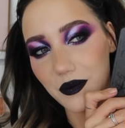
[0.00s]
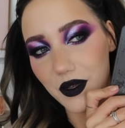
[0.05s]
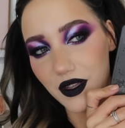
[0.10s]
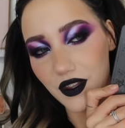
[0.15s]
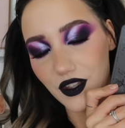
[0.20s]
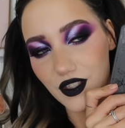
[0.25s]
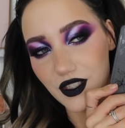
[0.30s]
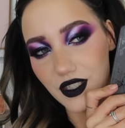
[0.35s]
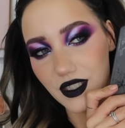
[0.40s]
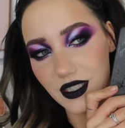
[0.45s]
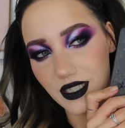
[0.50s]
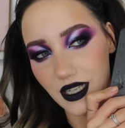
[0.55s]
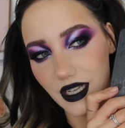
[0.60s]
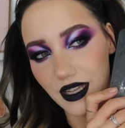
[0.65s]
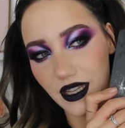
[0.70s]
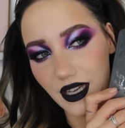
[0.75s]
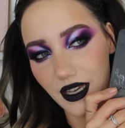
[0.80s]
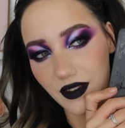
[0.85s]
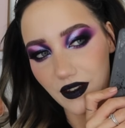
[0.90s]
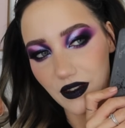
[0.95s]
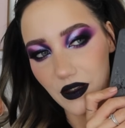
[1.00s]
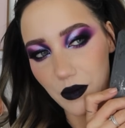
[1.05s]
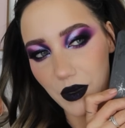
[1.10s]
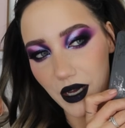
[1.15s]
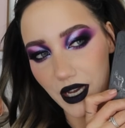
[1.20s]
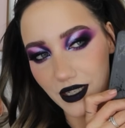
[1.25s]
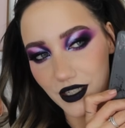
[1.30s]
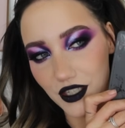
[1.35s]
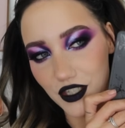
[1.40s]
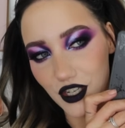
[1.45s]
with today. That is the
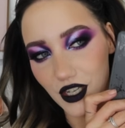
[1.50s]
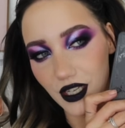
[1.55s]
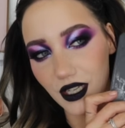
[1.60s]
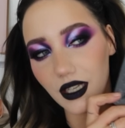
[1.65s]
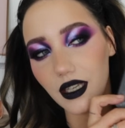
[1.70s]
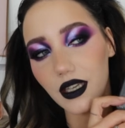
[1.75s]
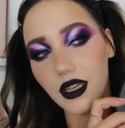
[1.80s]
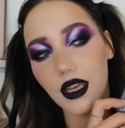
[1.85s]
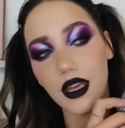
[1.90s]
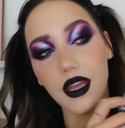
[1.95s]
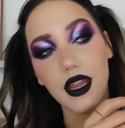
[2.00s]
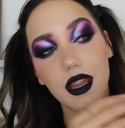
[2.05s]
packaging.